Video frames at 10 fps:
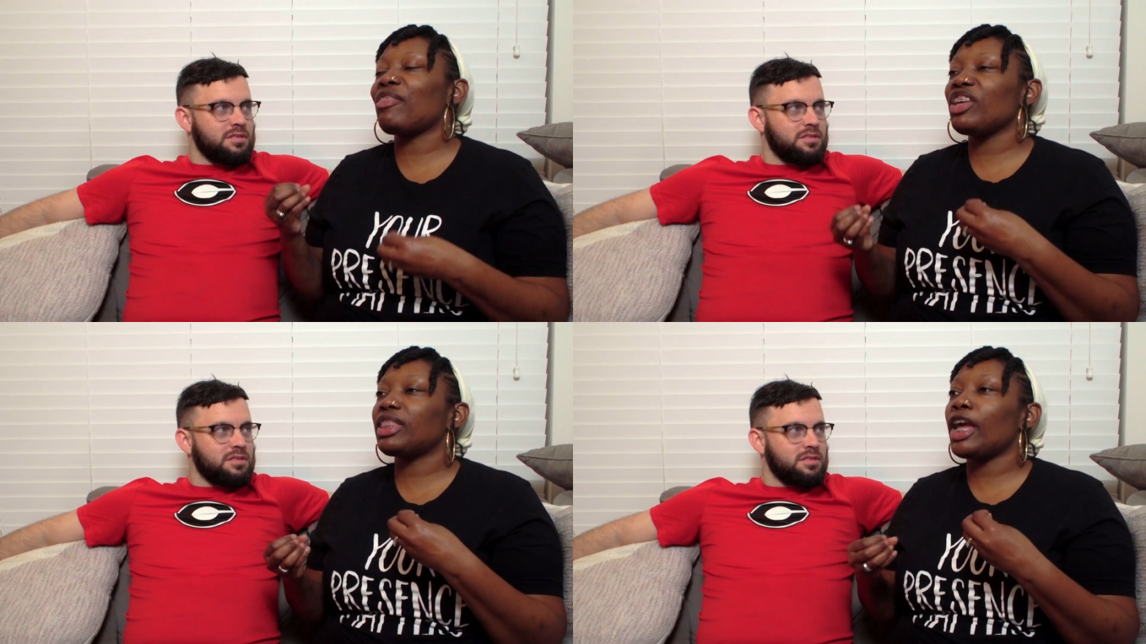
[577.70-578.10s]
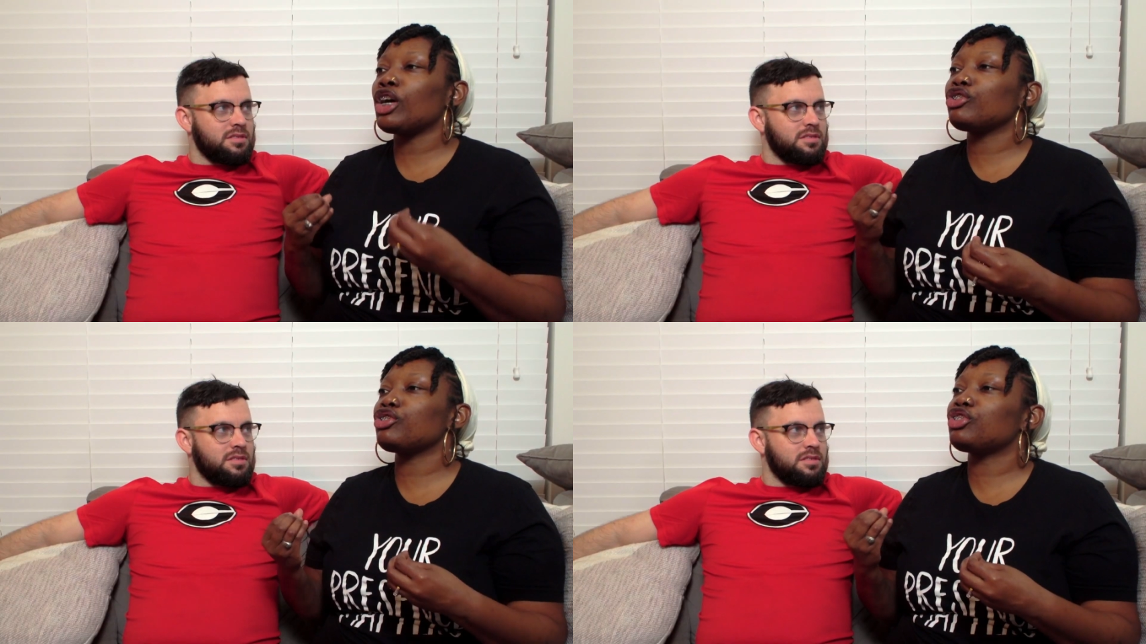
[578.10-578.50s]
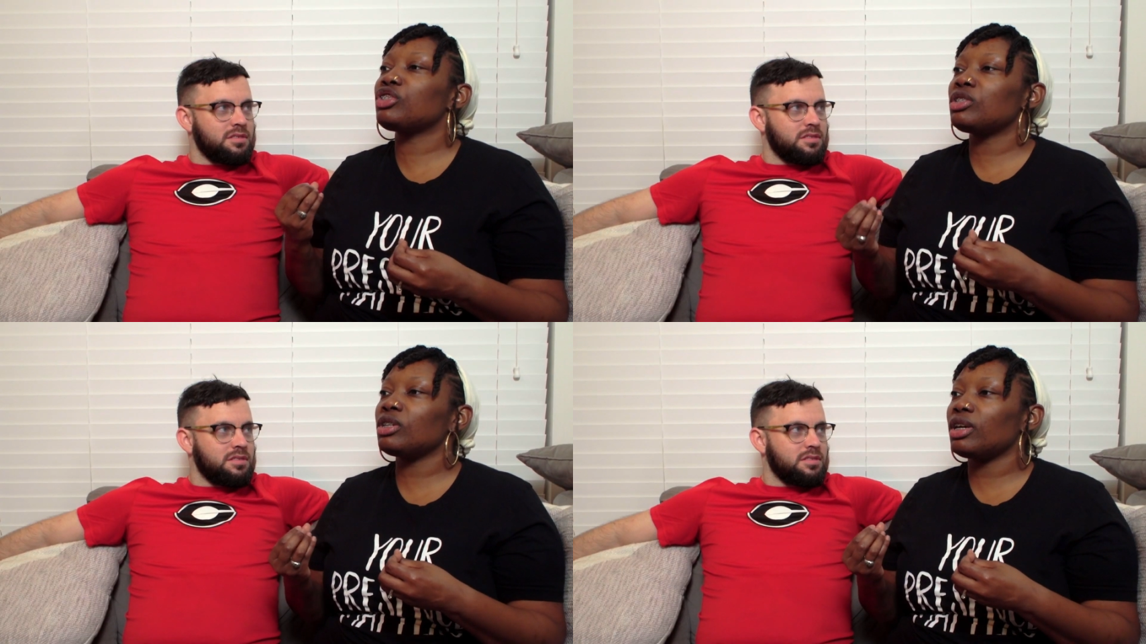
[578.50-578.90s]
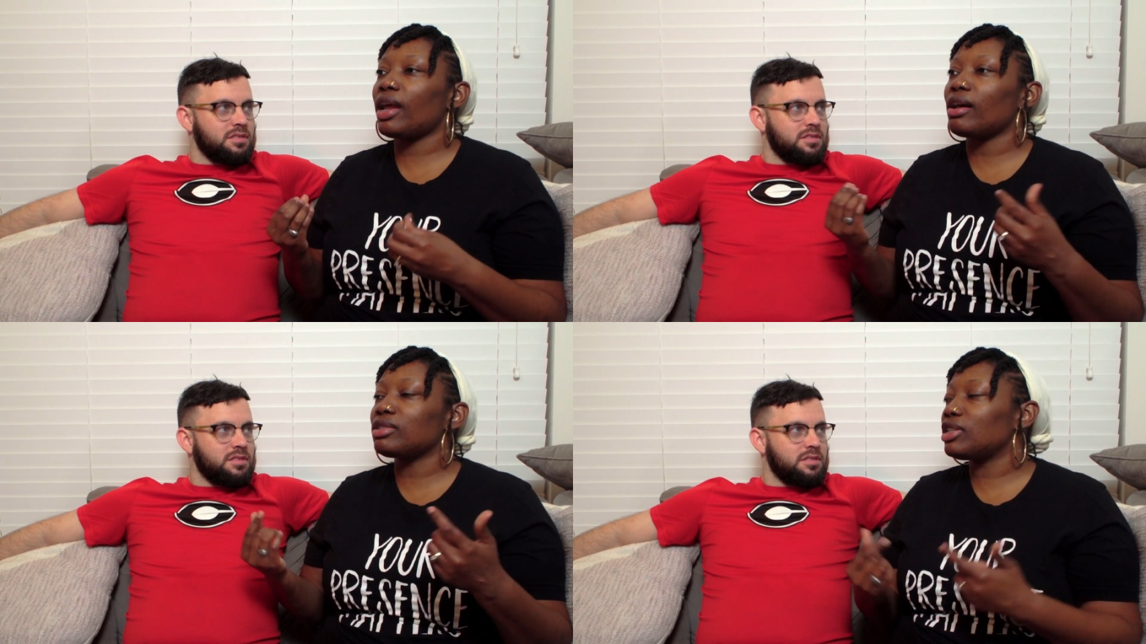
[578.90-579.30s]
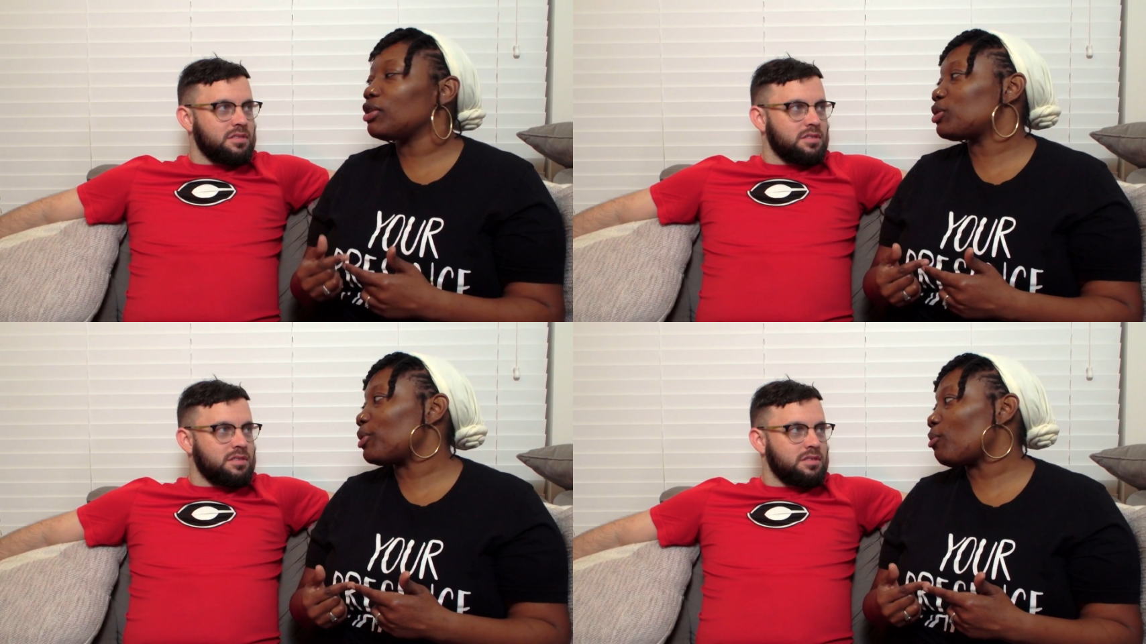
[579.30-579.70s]
Speaker 1: I think they understood how
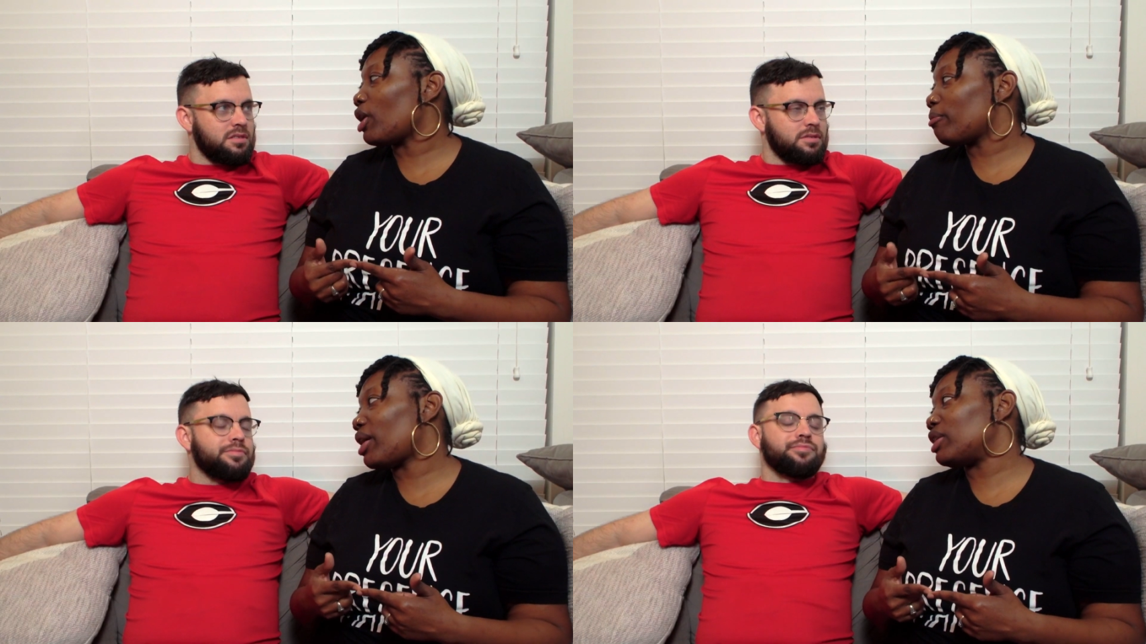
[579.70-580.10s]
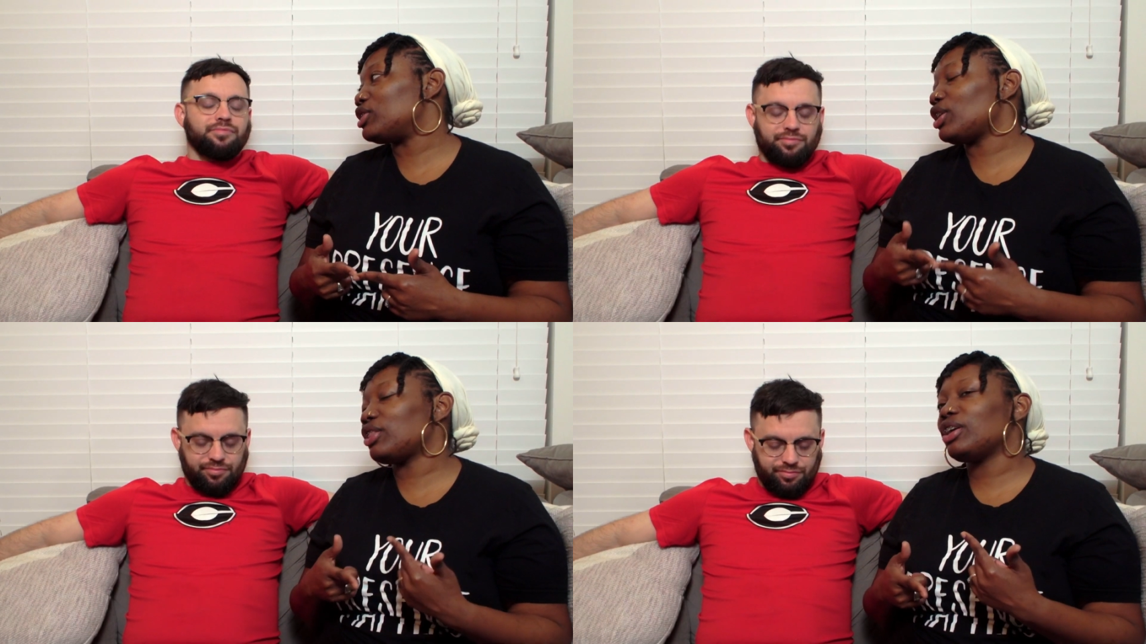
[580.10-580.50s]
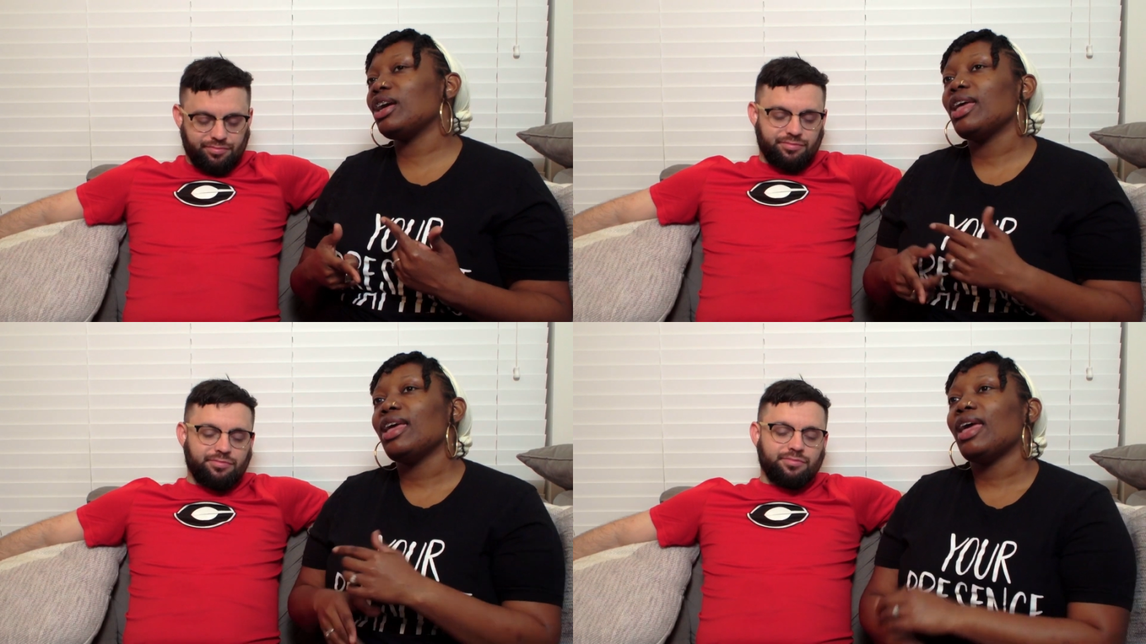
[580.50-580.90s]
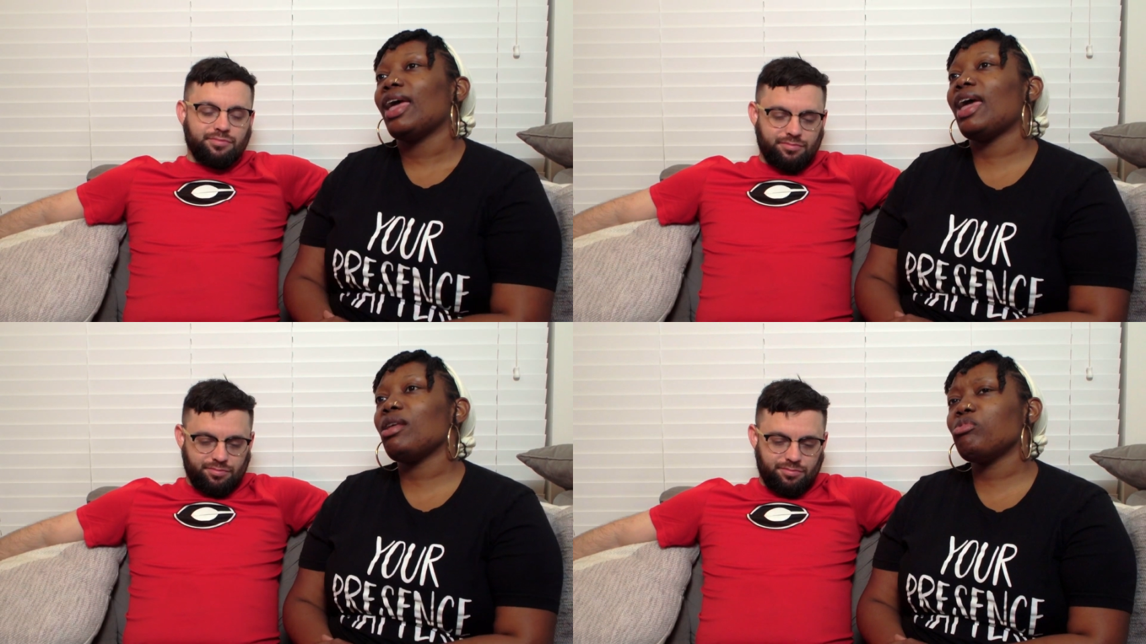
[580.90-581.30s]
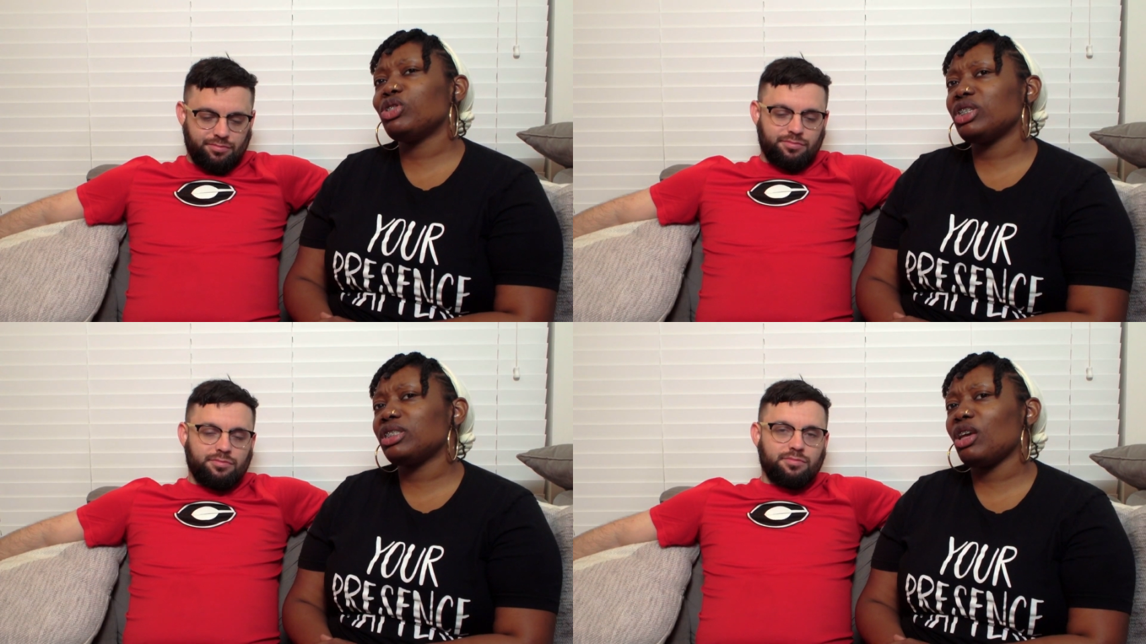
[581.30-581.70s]
serious we were about each other. And it was
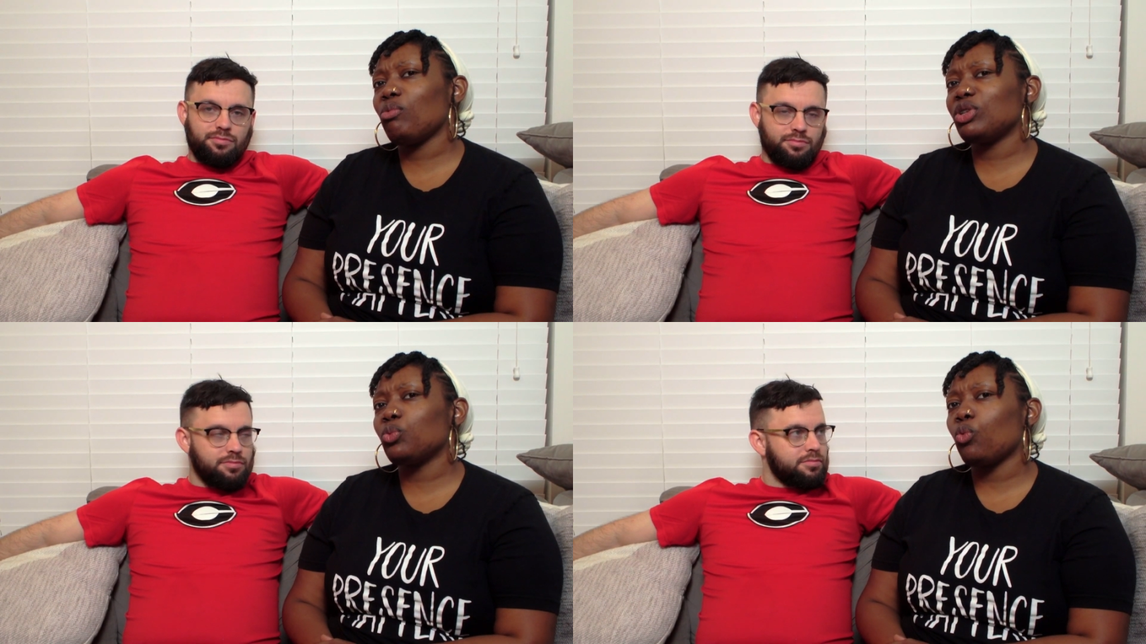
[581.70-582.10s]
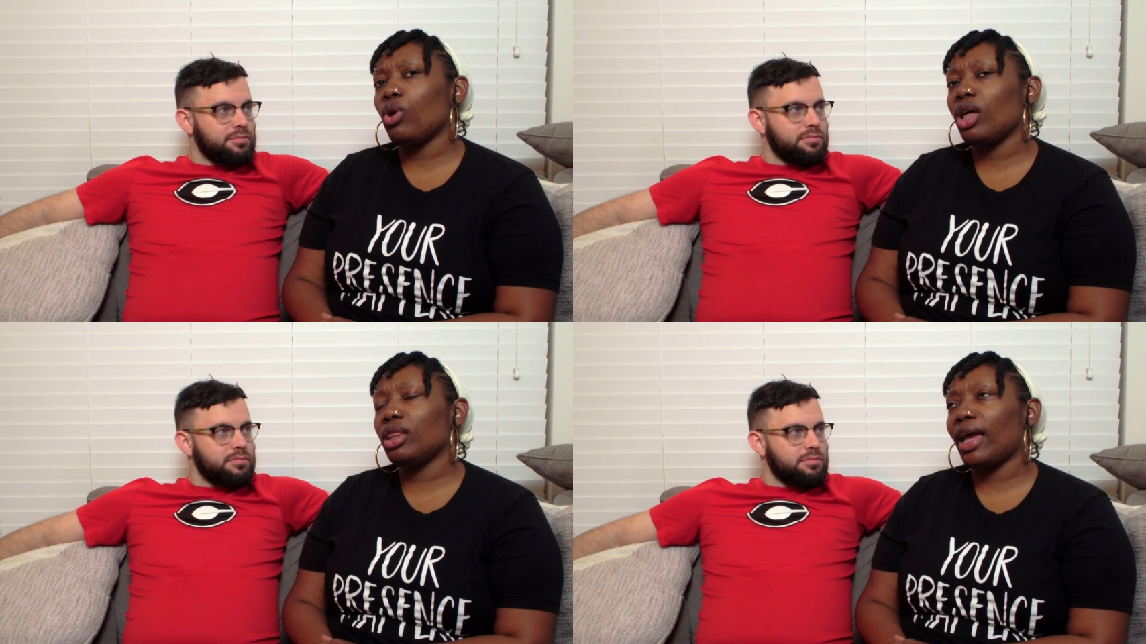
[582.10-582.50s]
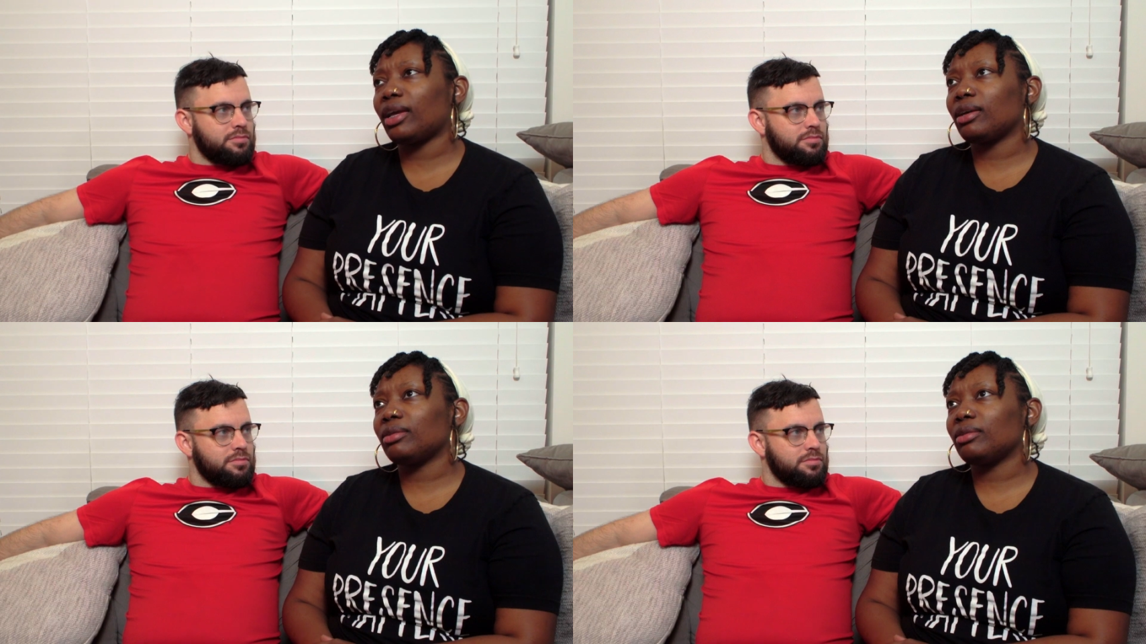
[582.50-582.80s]
just, it was like,